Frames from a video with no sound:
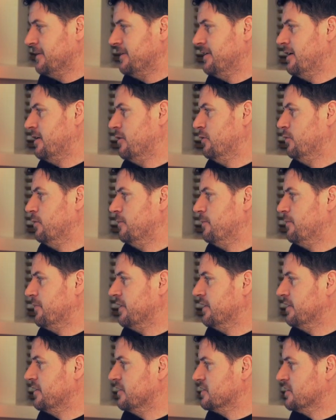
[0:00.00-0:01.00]
Now,
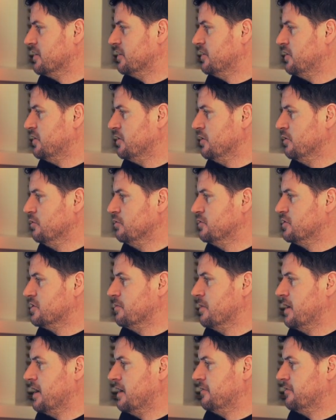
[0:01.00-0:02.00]
there's a huge
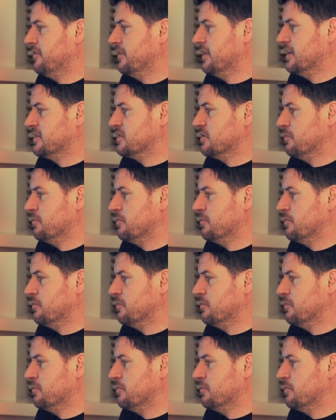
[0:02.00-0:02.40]
demand for that.